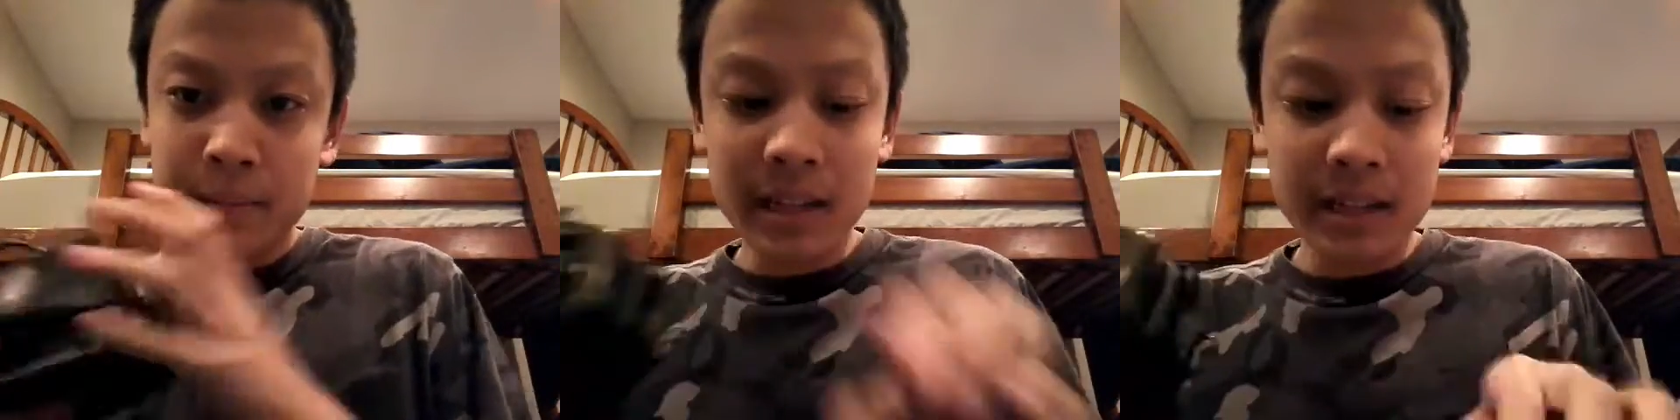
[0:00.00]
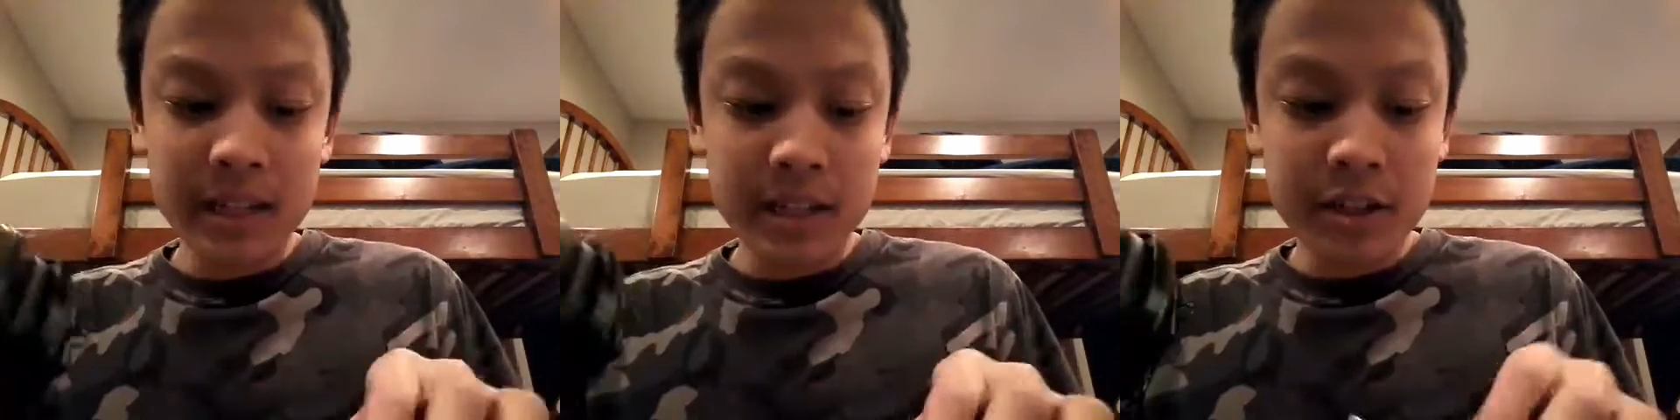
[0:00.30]

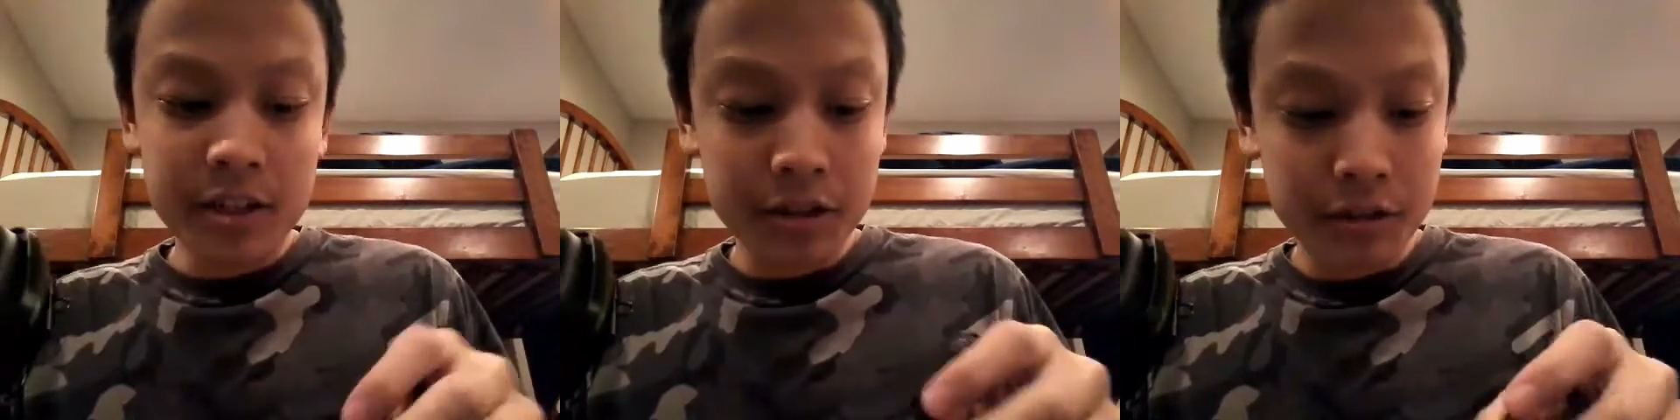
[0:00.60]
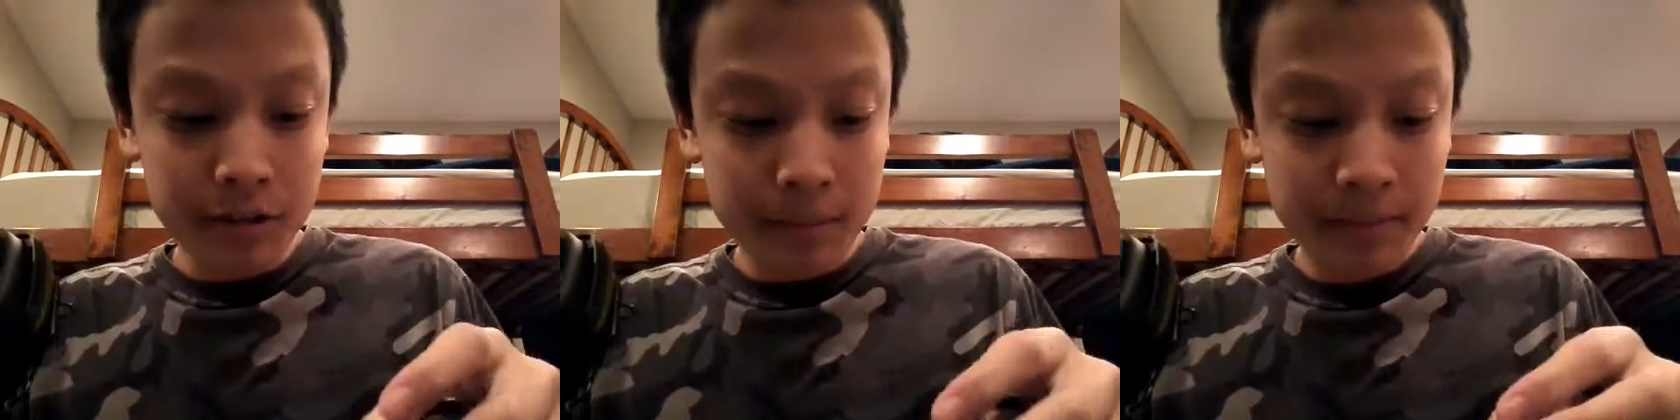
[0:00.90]
into
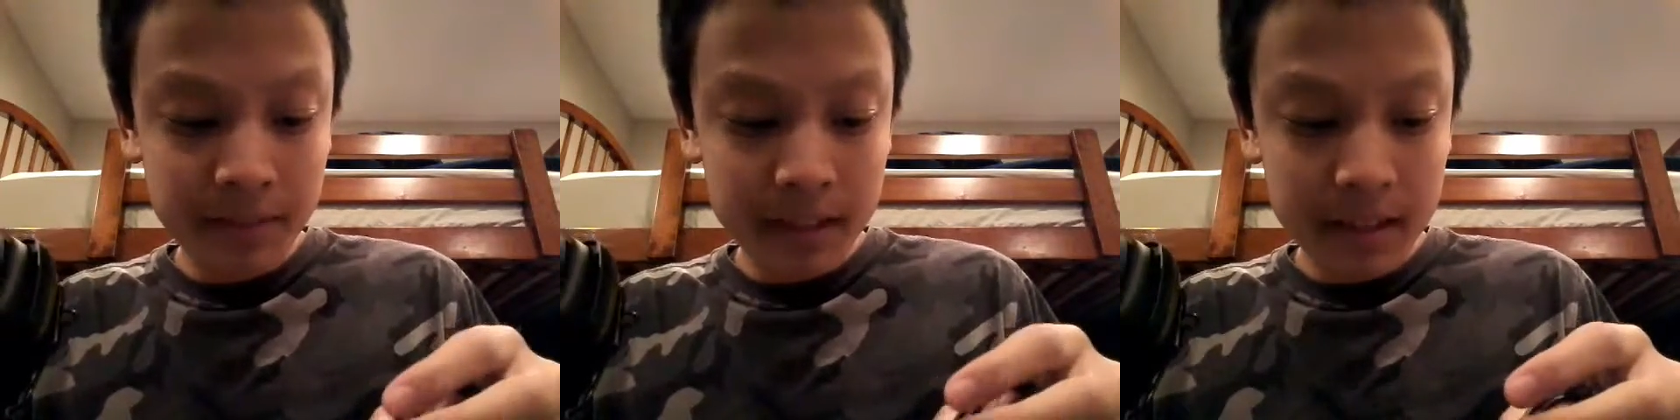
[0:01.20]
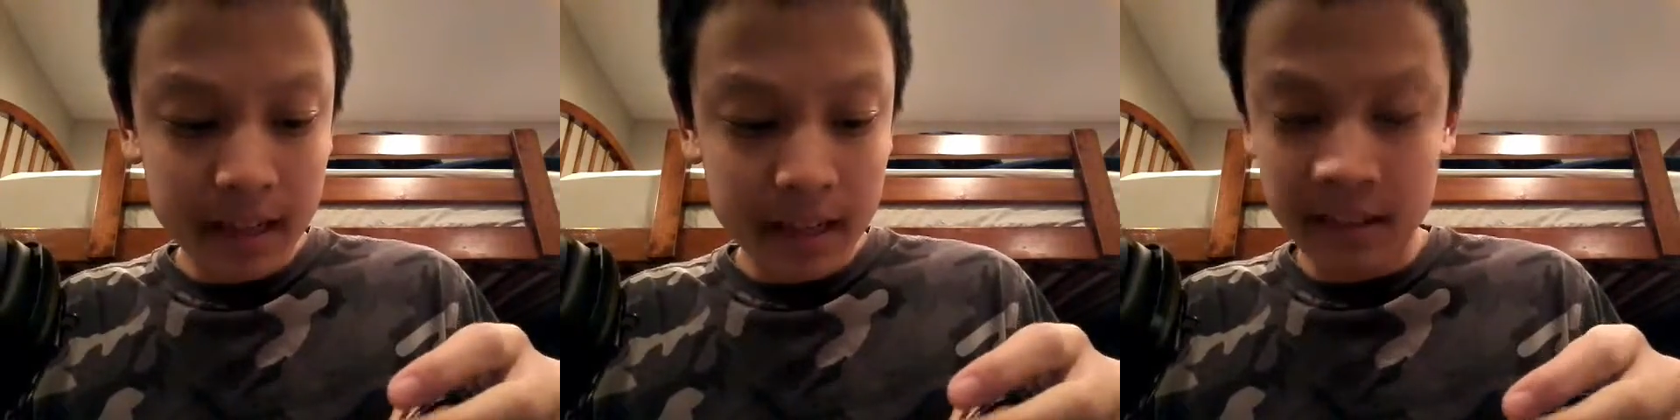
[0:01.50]

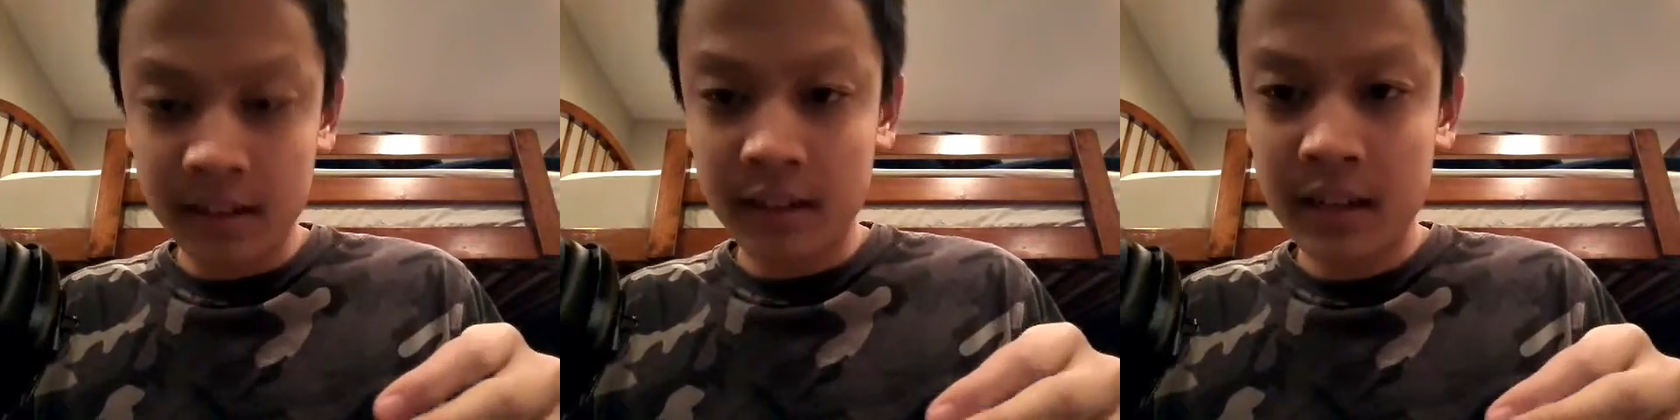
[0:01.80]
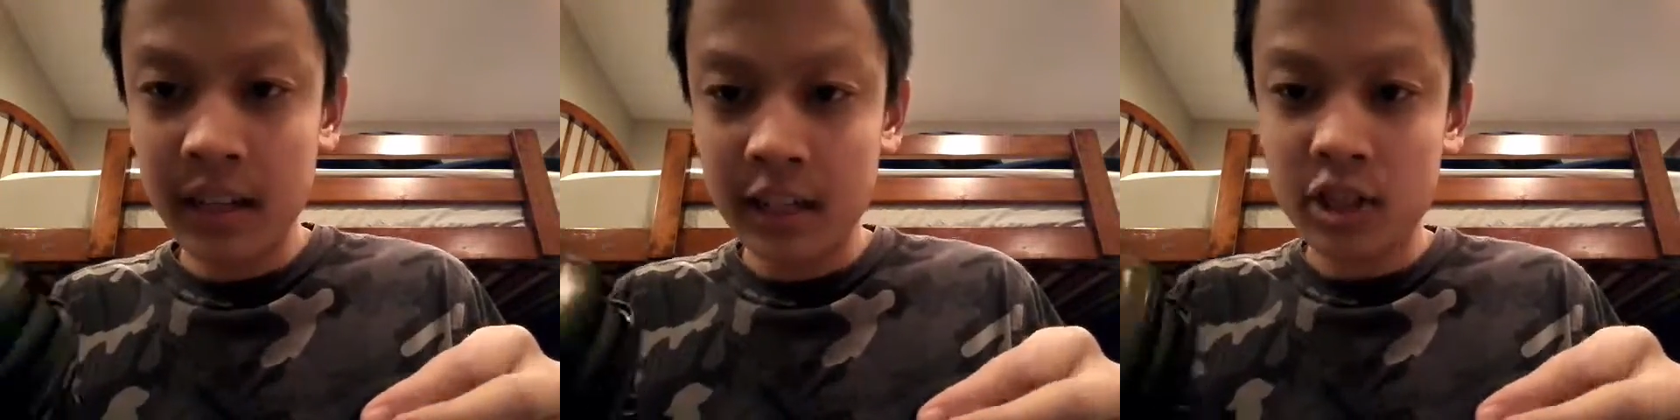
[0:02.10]
other
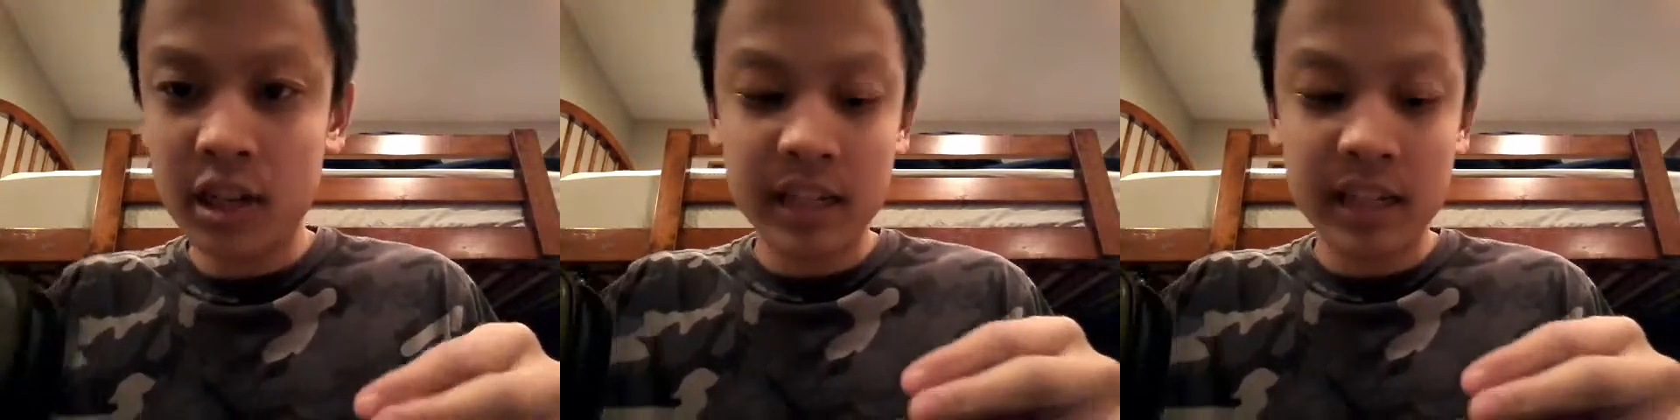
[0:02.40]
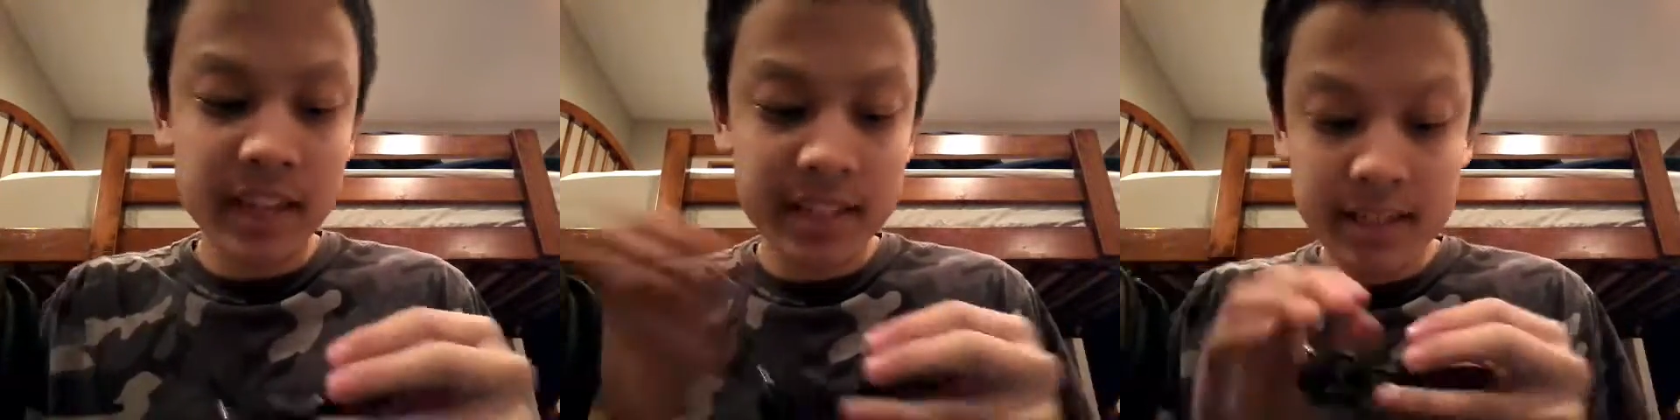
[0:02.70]
electronic
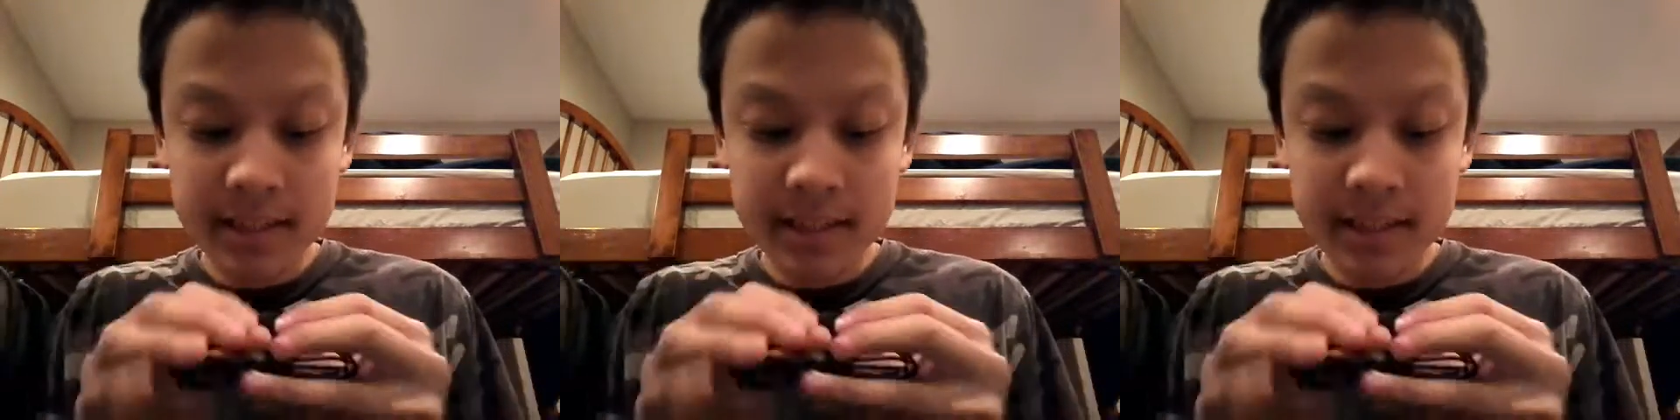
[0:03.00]
devices.